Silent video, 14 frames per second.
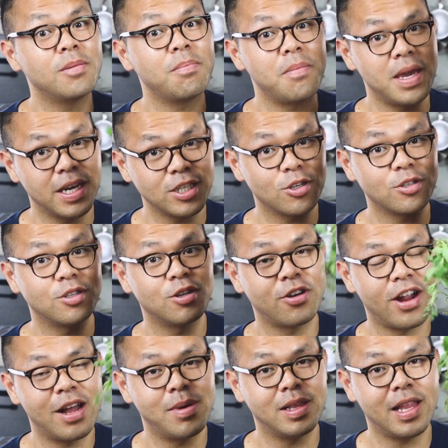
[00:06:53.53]
make sure to
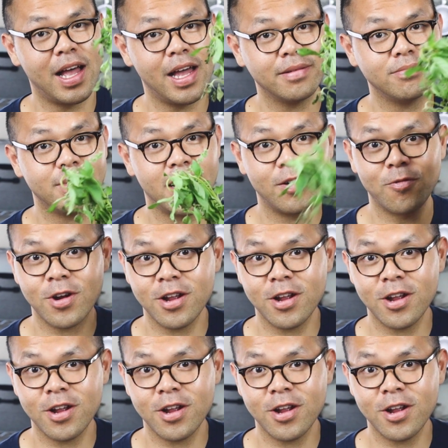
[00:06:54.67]
grab a lot and